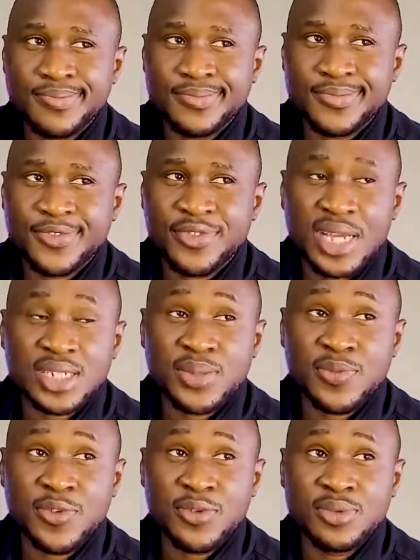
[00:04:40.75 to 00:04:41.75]
flagship
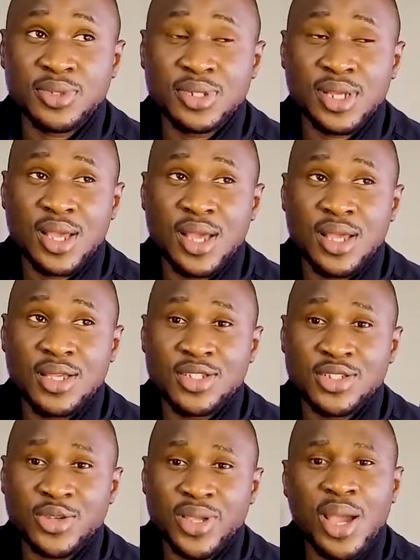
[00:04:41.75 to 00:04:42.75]
phones.
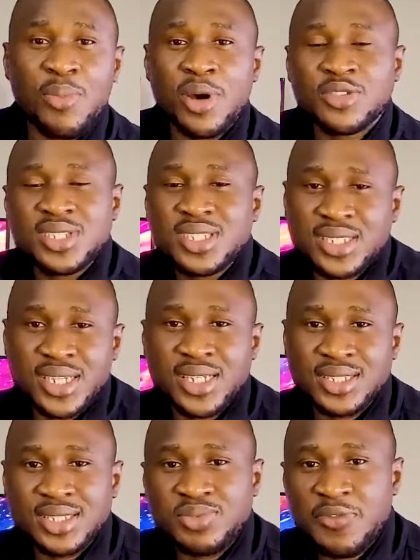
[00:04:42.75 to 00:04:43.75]
So yeah, about 6 years.
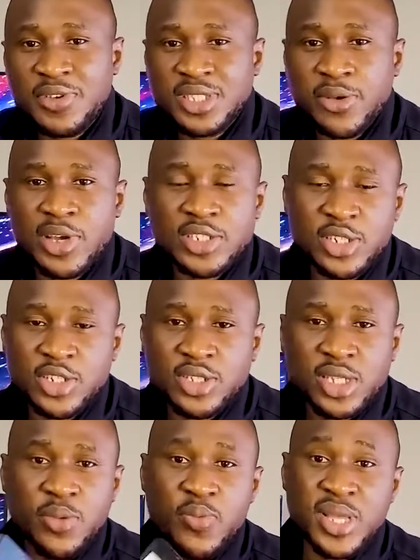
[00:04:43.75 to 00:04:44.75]
This is my first time actually
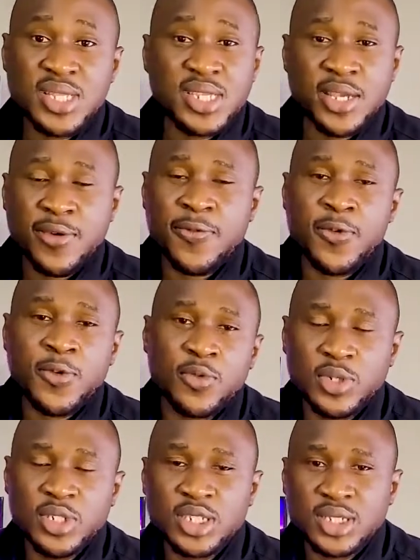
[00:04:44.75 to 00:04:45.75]
using a mid-tier phone,
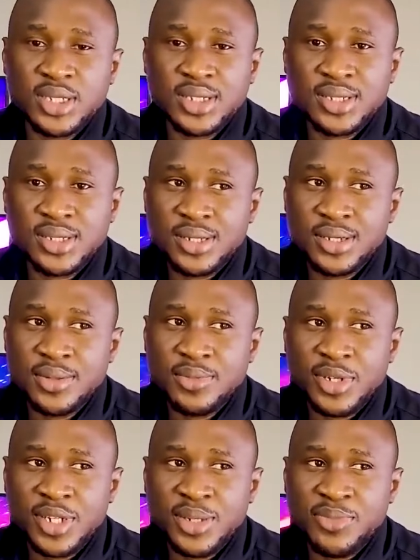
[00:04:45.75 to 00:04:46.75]
which is
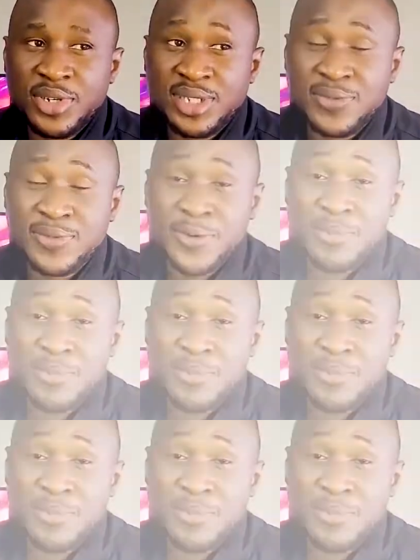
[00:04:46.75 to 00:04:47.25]
pretty impressive for